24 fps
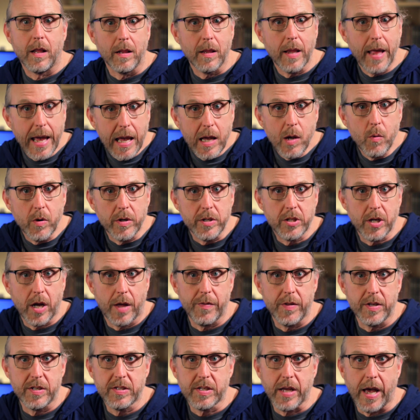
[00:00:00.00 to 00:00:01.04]
The language
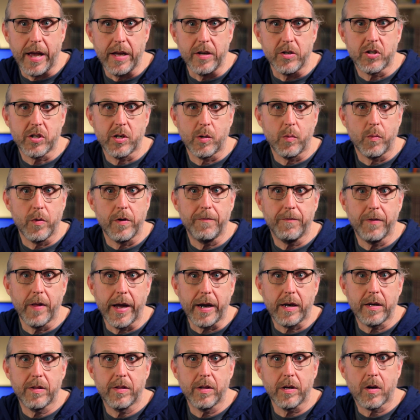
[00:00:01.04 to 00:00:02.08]
on the site should
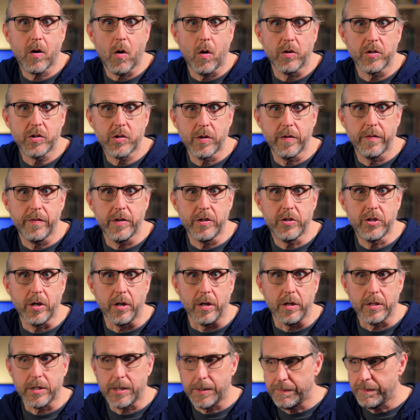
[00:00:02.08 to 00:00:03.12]
reflect the culture of the
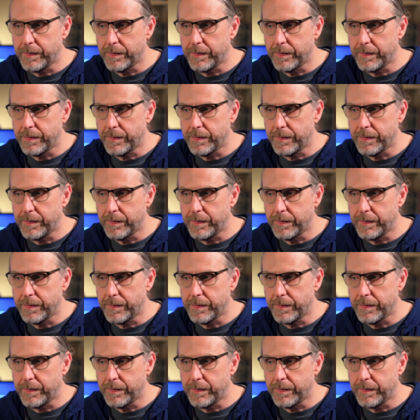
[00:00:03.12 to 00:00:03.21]
church.